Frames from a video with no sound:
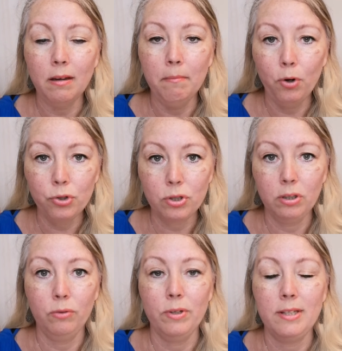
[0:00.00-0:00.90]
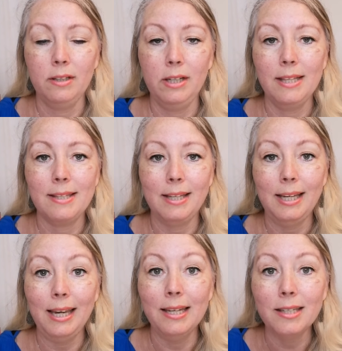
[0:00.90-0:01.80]
emotional
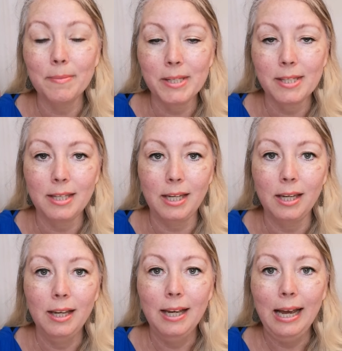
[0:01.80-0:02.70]
resiliency, intimacy,